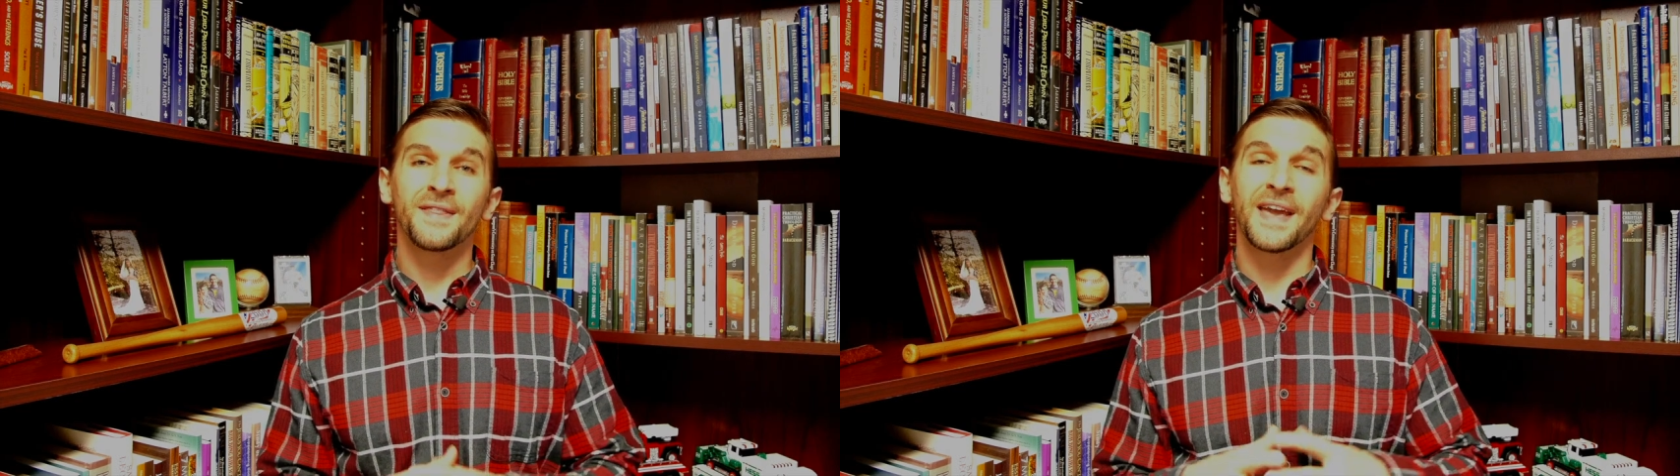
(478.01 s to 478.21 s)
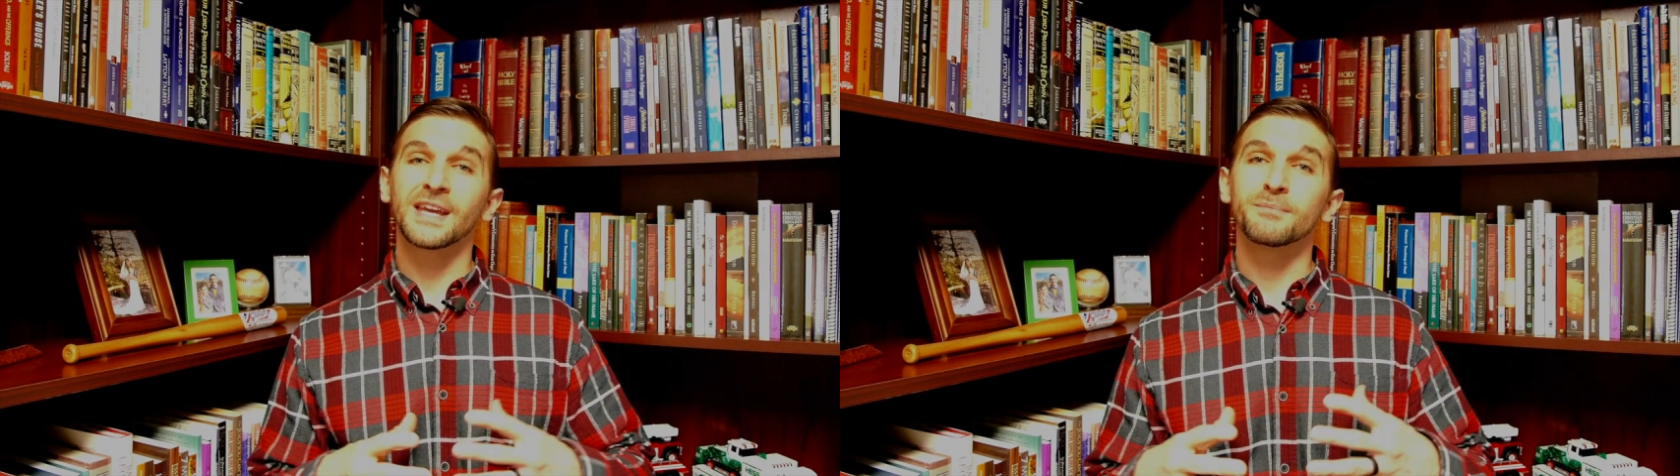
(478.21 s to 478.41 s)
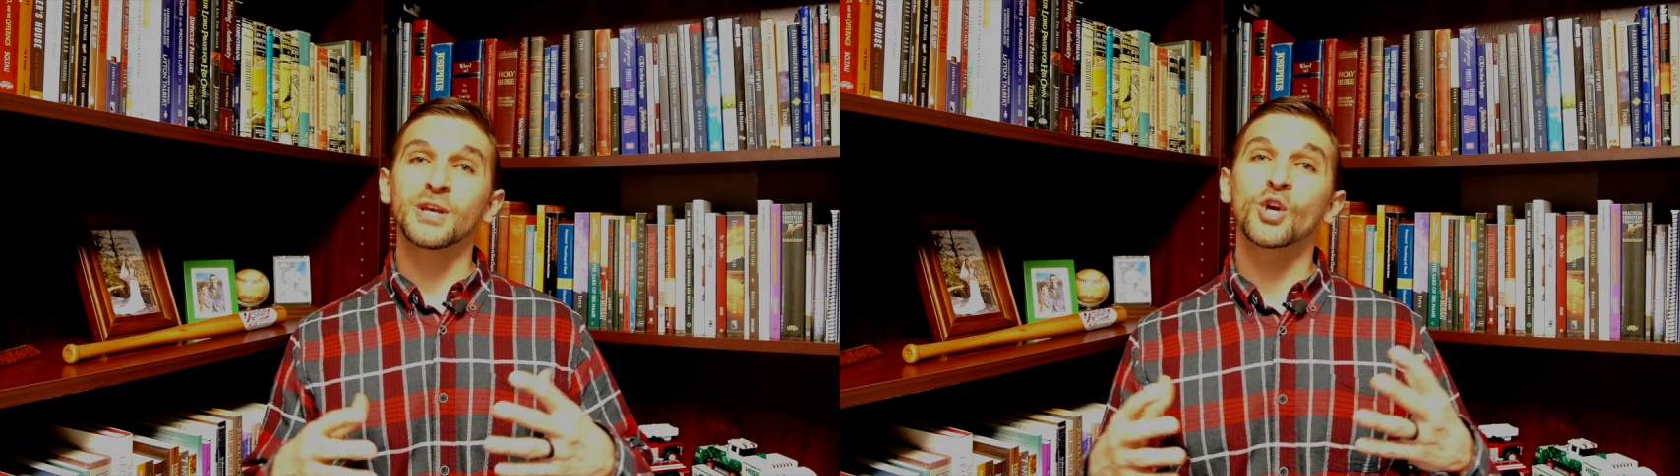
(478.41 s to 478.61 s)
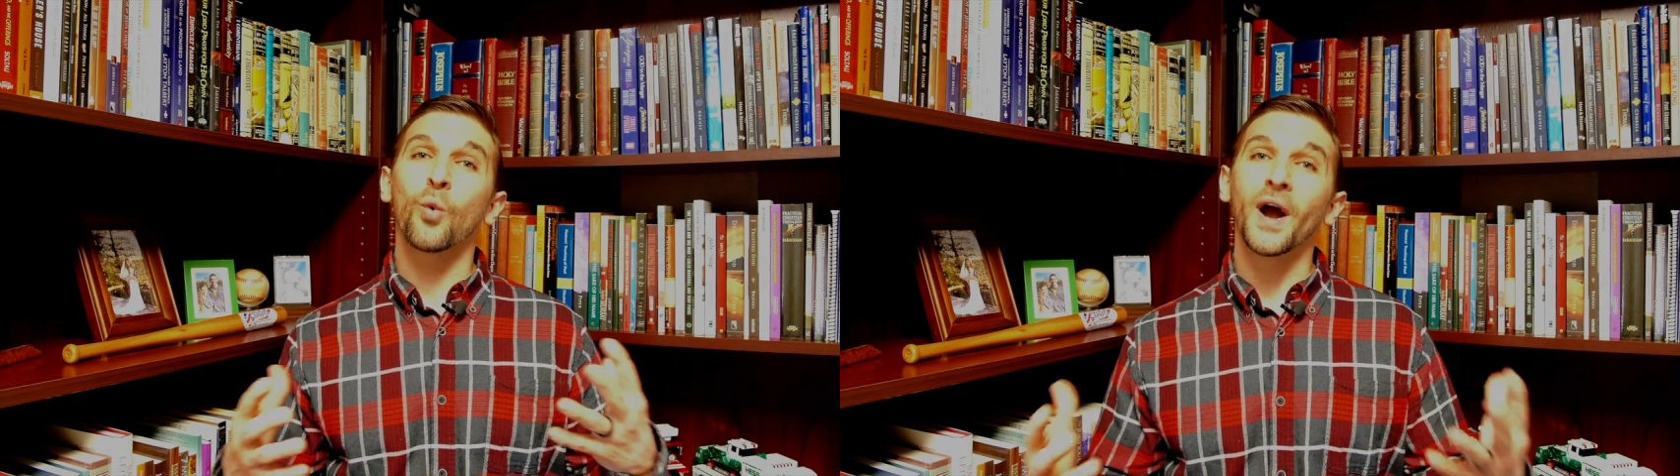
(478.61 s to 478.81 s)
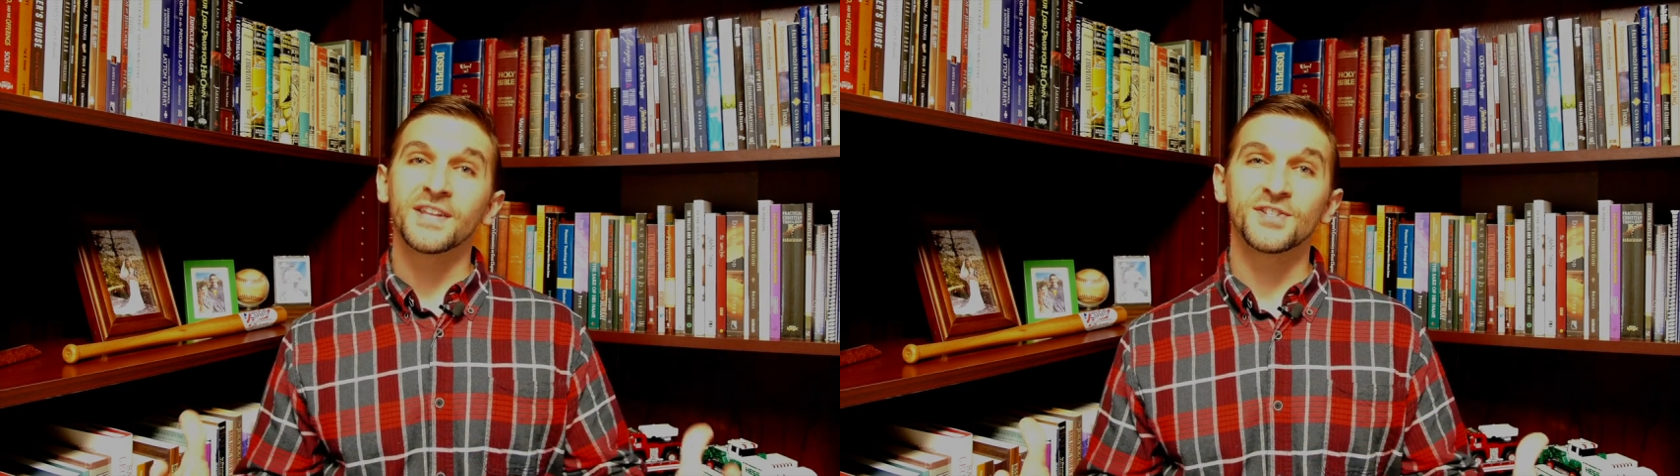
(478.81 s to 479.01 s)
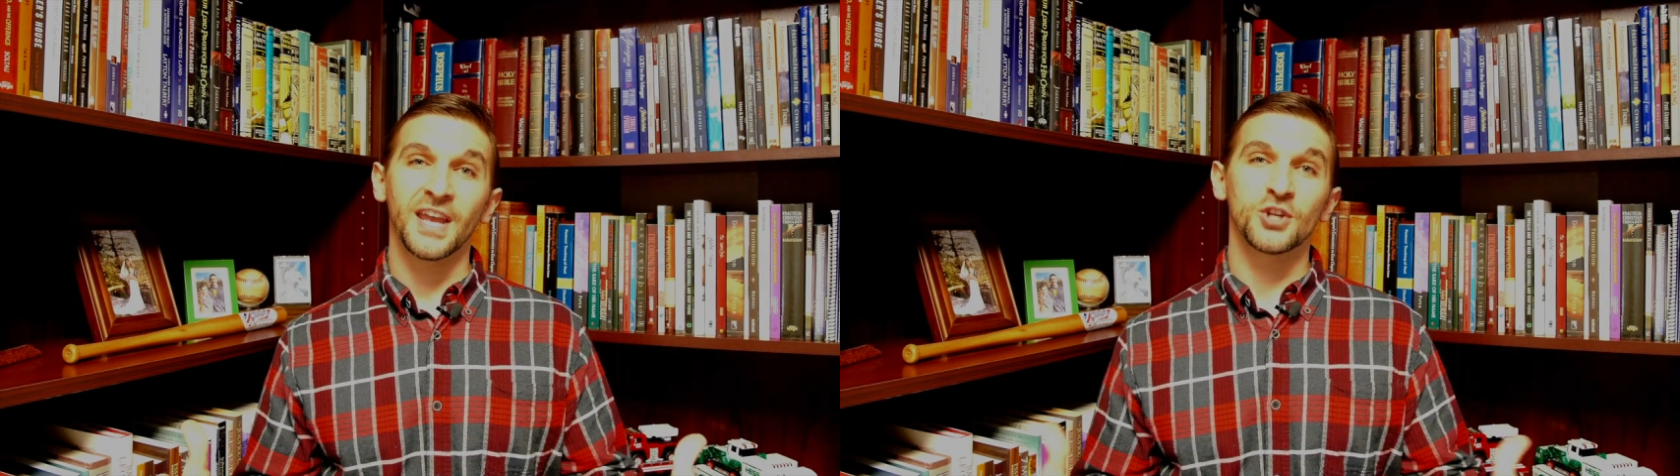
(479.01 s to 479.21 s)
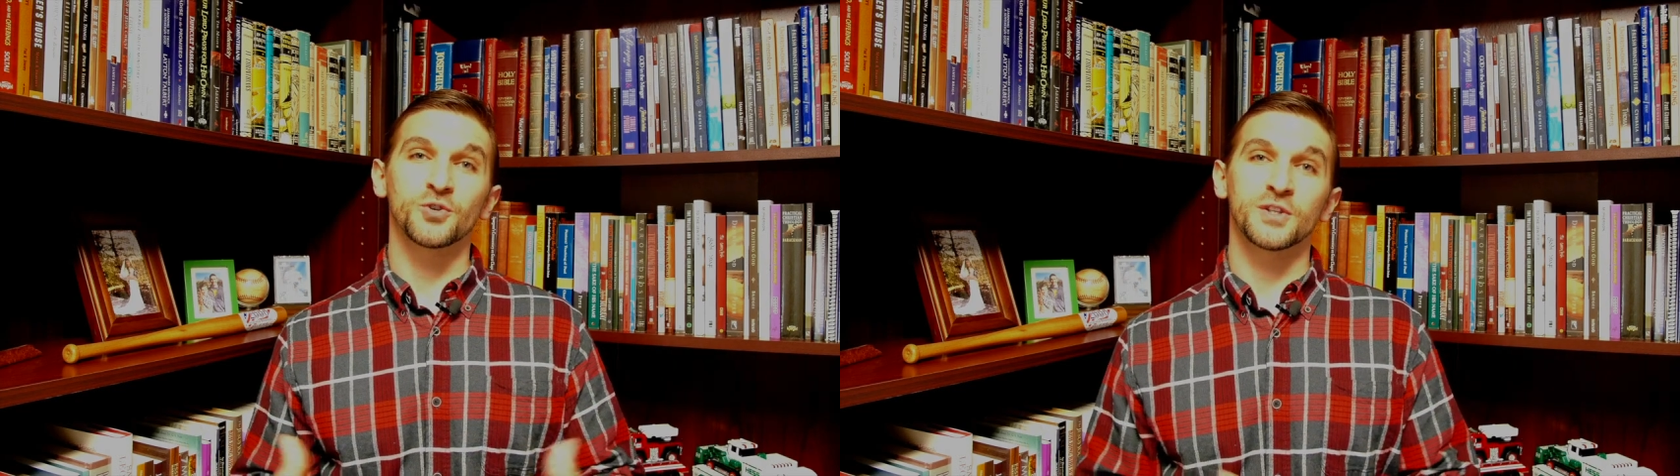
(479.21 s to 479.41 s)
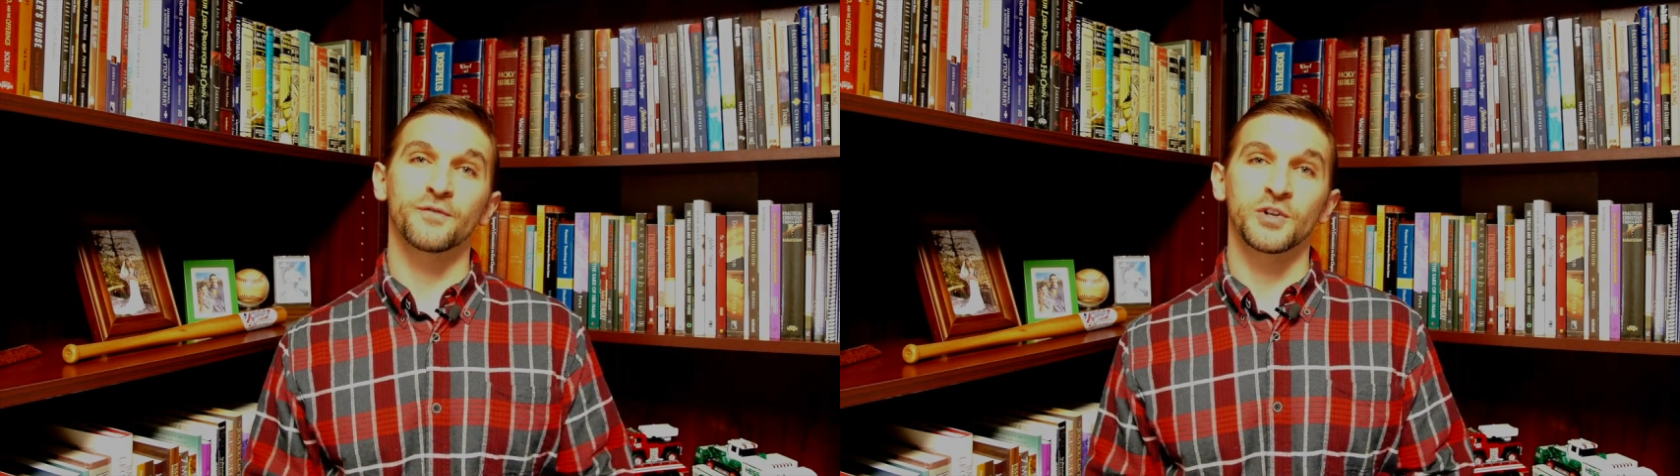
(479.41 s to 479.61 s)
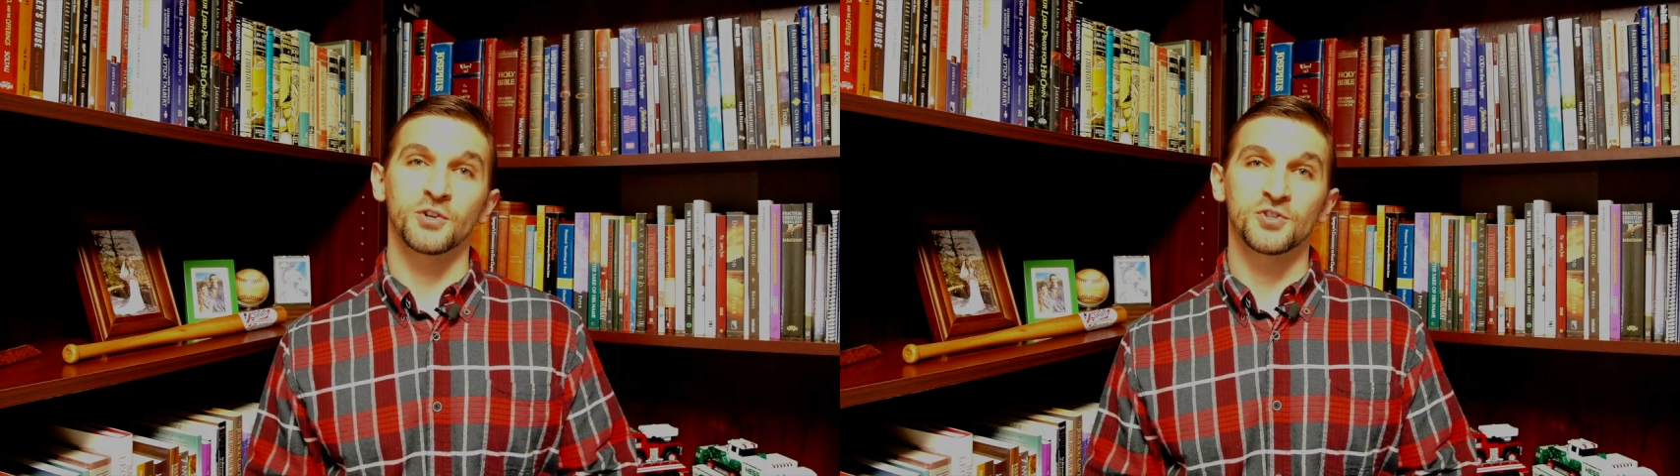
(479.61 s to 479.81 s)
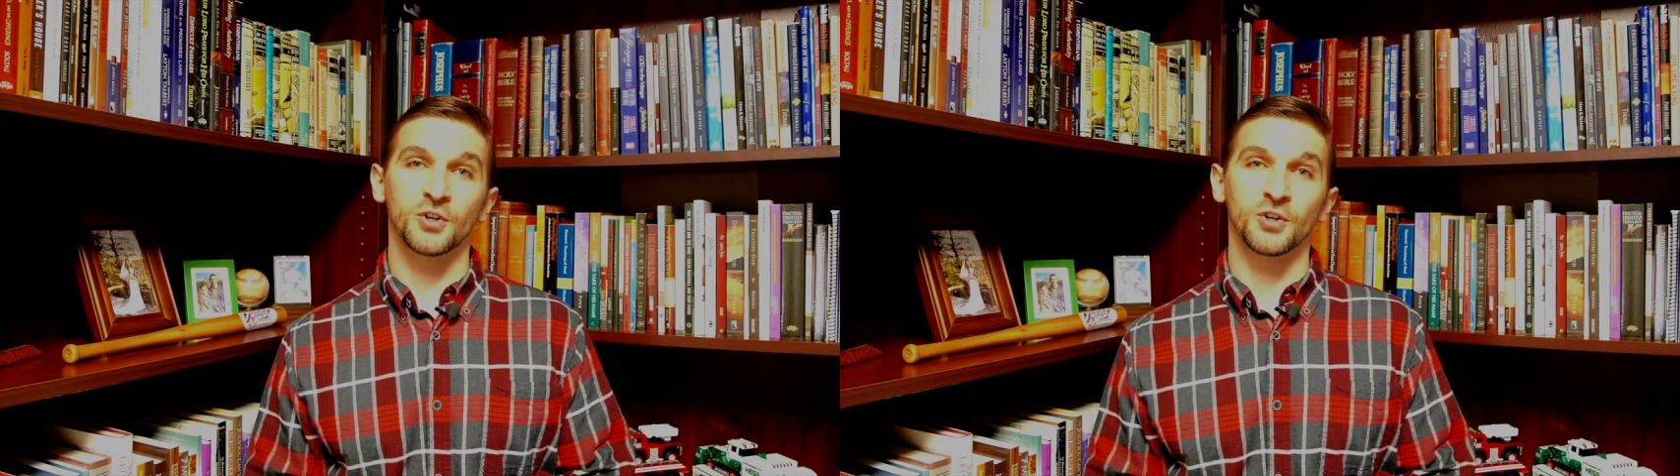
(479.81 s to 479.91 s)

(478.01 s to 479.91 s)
that can be quite dangerous for your